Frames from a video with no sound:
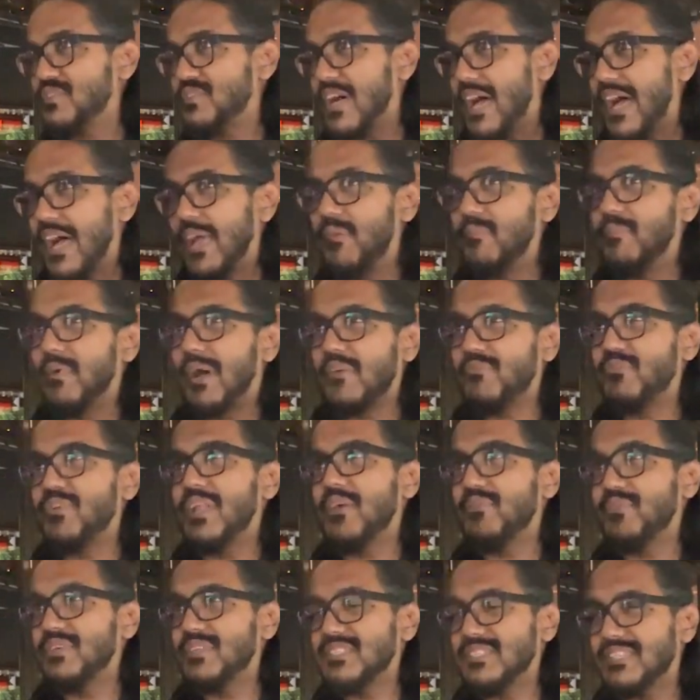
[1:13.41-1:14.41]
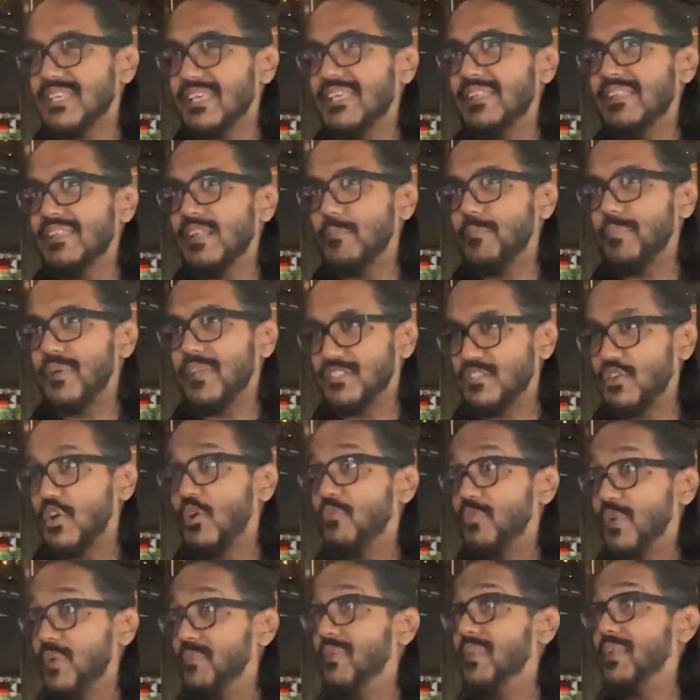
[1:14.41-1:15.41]
I've never seen a picture of
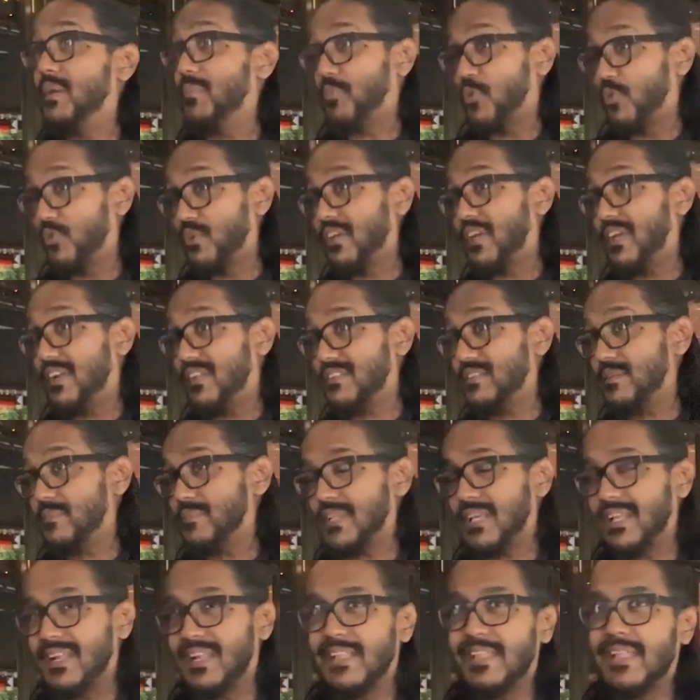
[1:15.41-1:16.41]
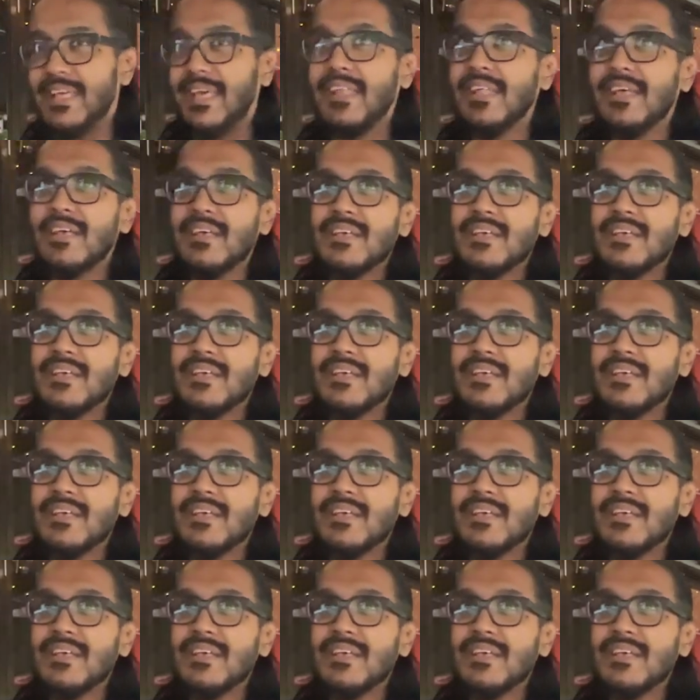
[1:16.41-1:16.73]
him in a portrait or something like that.